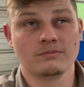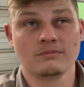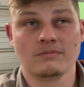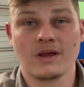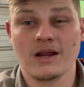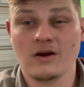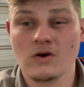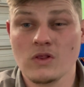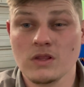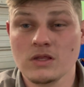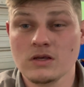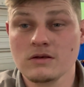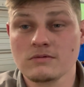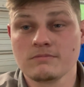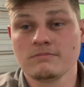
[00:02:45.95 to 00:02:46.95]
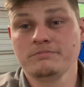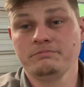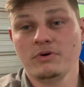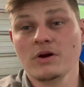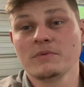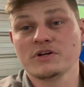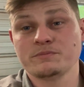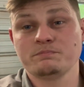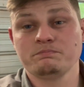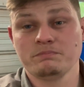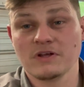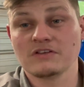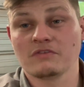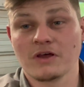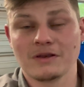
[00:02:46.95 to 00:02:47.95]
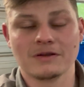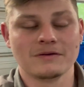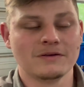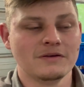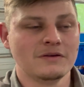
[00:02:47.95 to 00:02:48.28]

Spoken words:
Maryland, pretty much Pennsylvania.